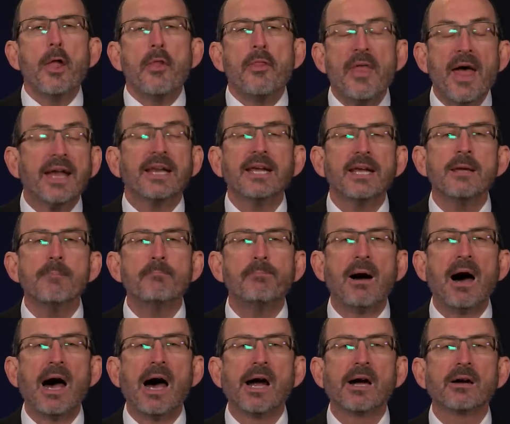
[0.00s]
That
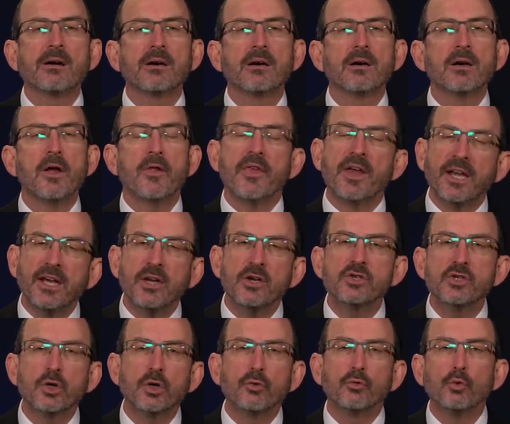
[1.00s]
empire that
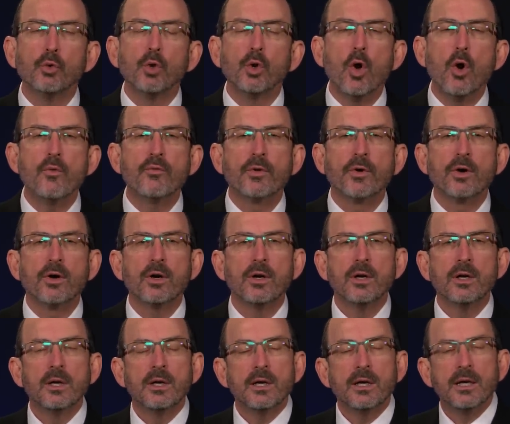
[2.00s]
he's going to rule over,
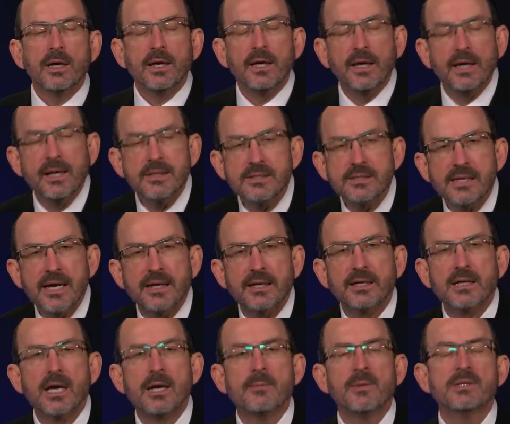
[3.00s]
it's got to
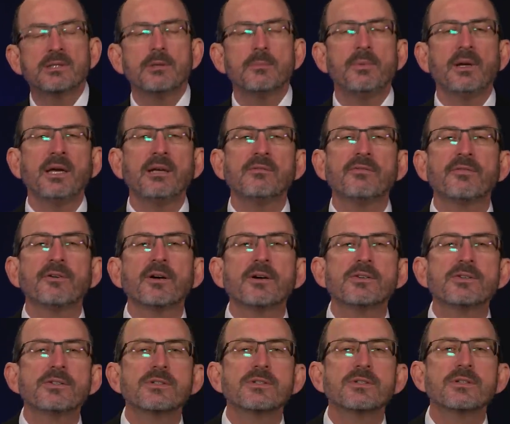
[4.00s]
come into being
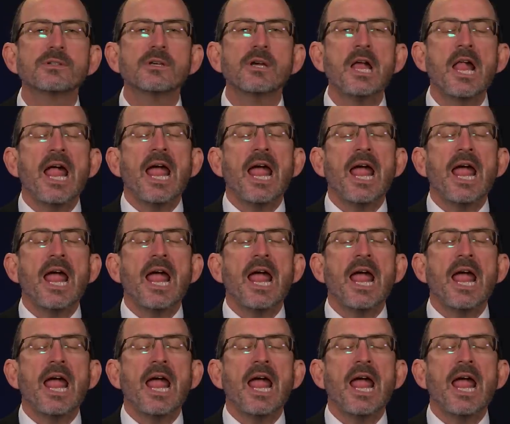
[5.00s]
first.